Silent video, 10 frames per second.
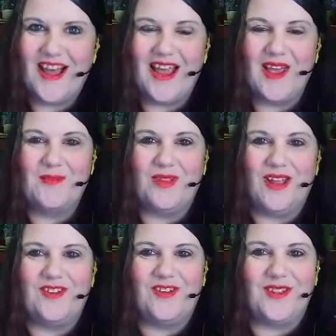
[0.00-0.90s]
I am
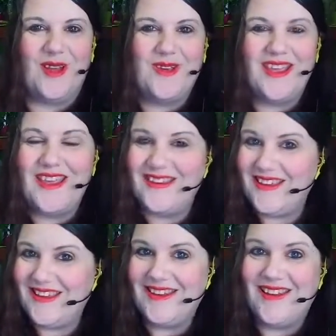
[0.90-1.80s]
pledged to Loki, and
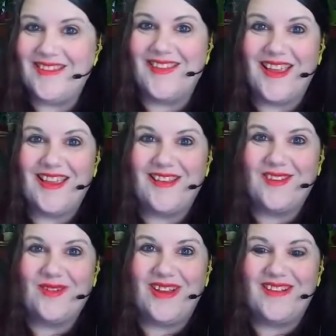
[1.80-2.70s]
he does like
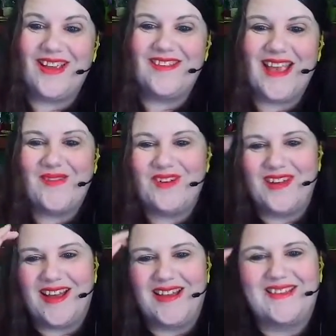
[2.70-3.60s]
his sweets as
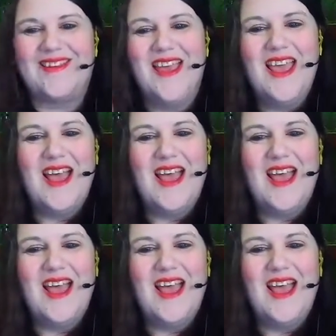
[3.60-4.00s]
advertised.